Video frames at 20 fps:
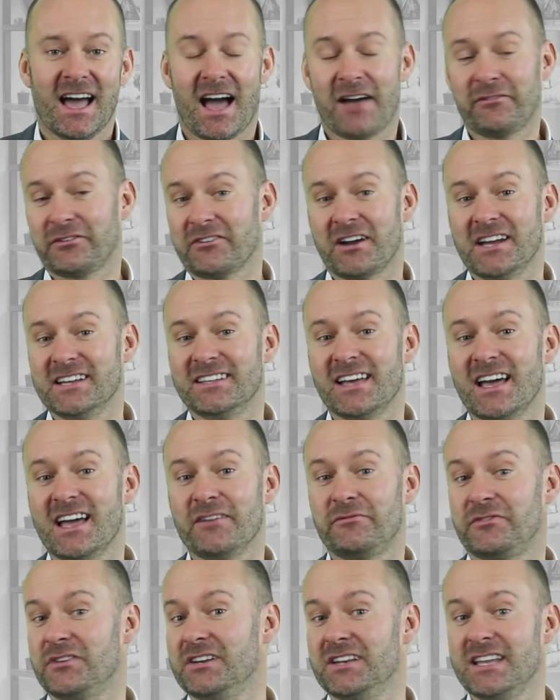Have a great day.
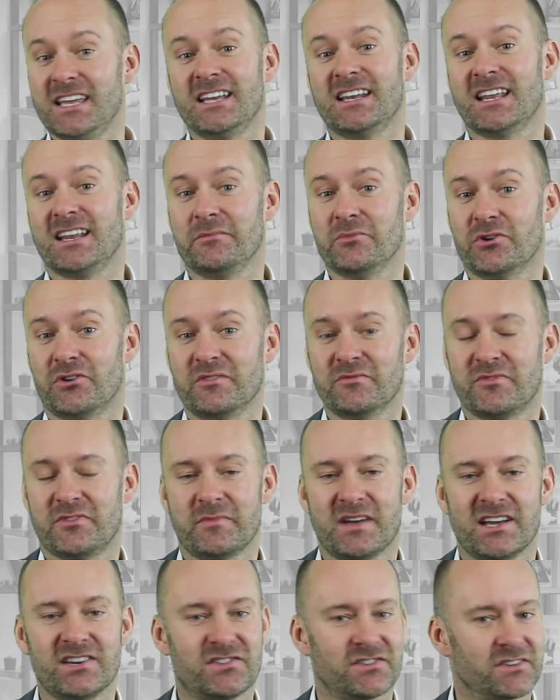If you need any more
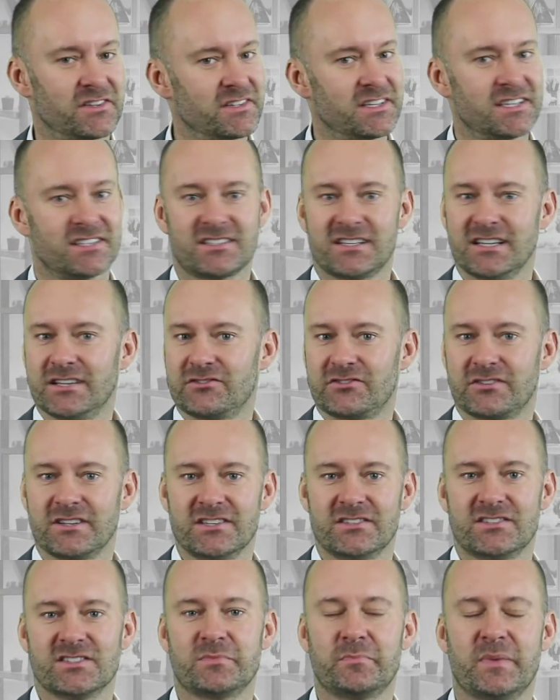information on this,
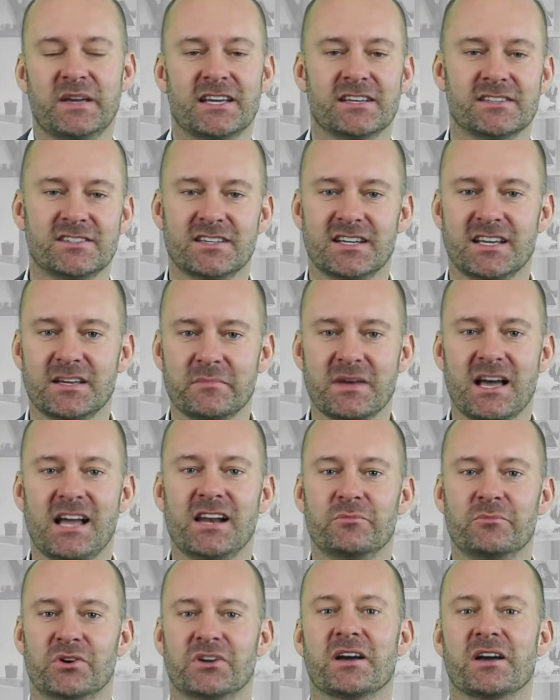literally just ping us an email
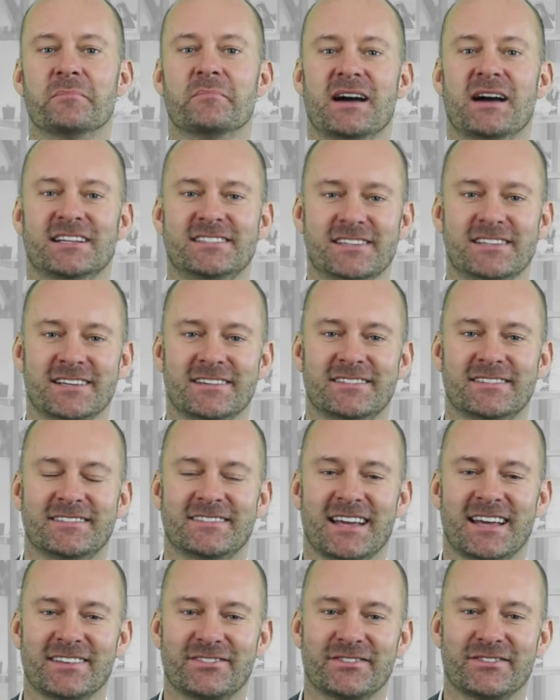and we'll come back to you.
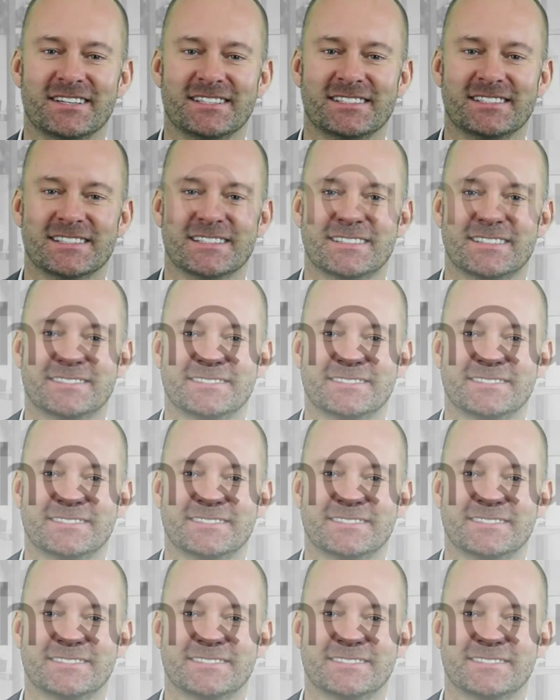Thanks for listening.